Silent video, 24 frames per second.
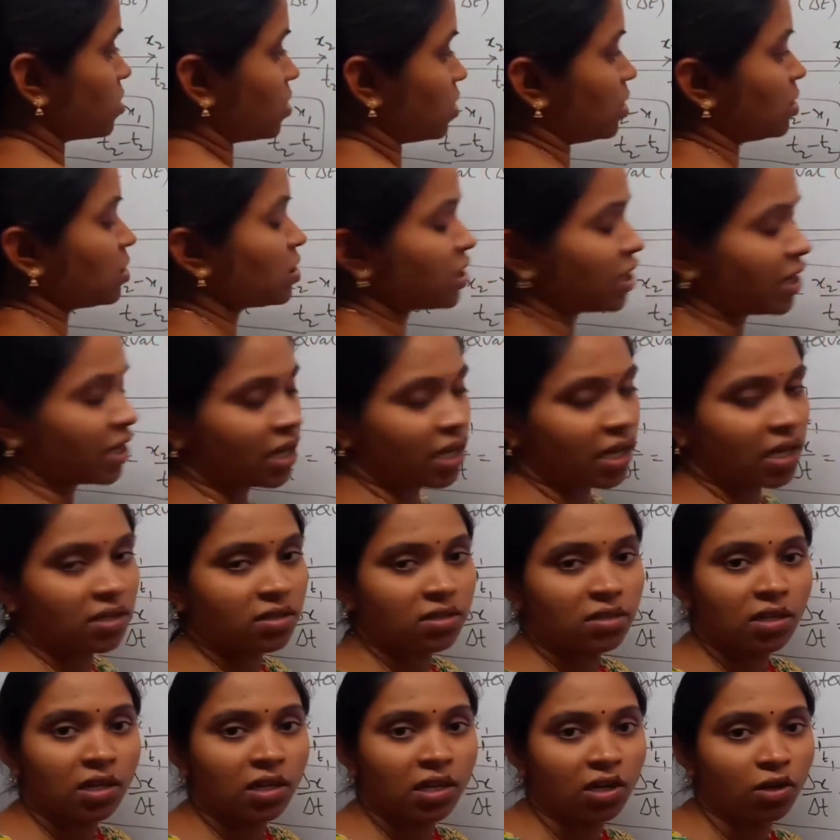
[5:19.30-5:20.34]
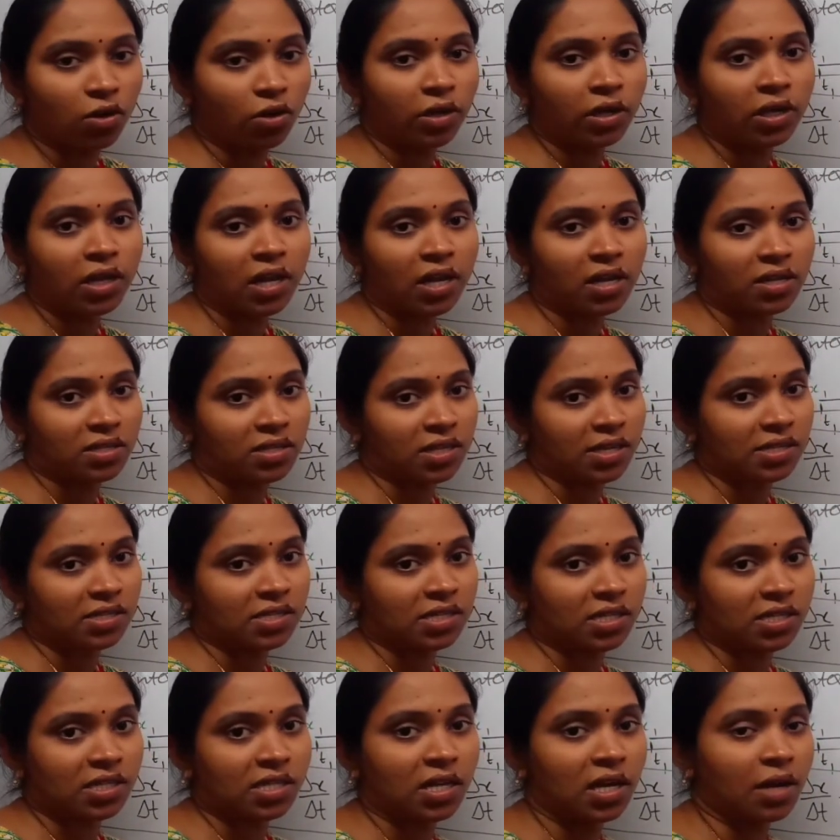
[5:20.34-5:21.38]
in seconds along
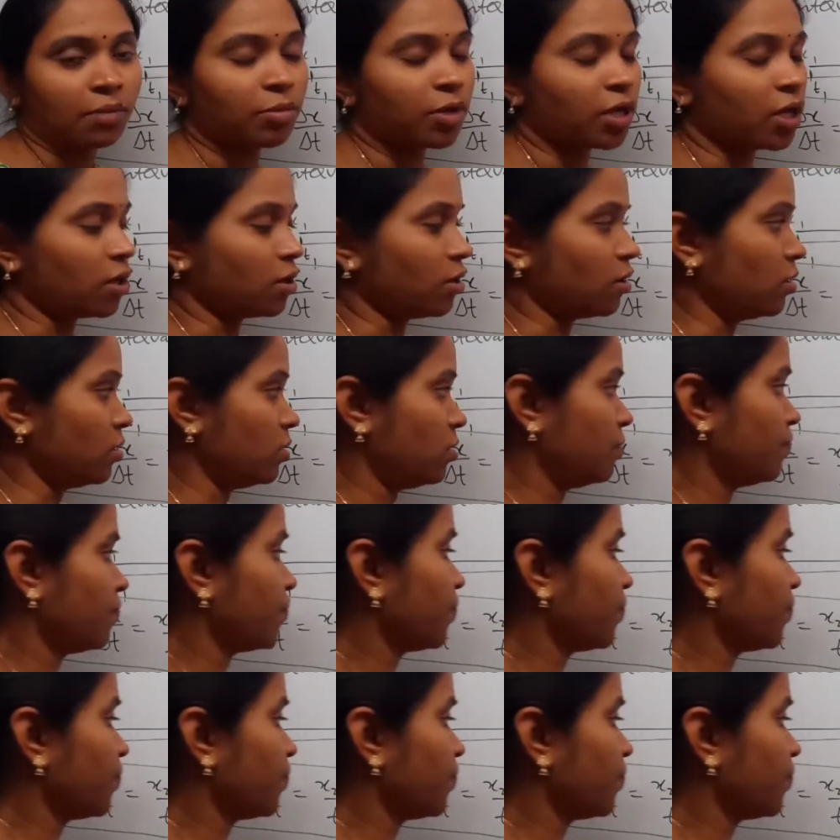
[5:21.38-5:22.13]
x-axis. I am taking it.